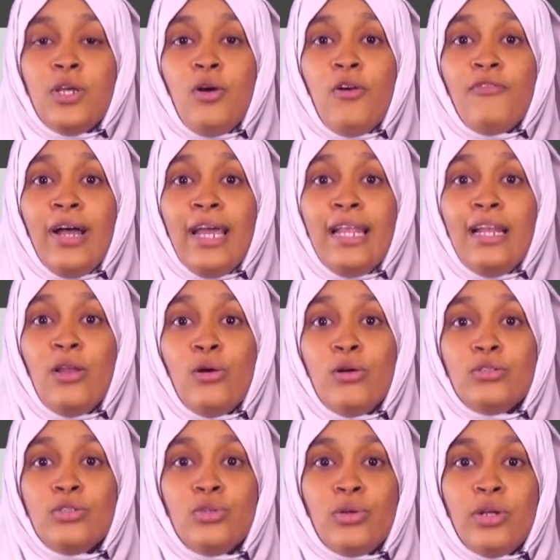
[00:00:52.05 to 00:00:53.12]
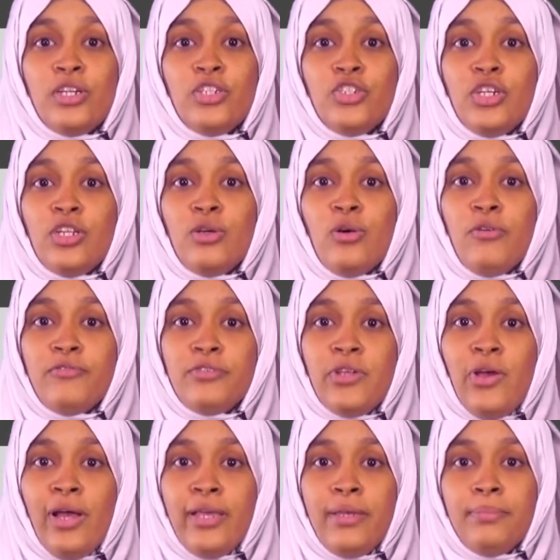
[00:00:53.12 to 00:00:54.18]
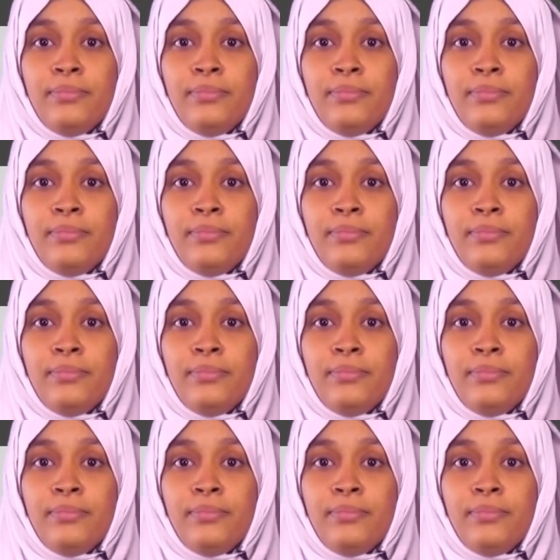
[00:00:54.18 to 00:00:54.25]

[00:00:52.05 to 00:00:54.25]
over a long duration of time.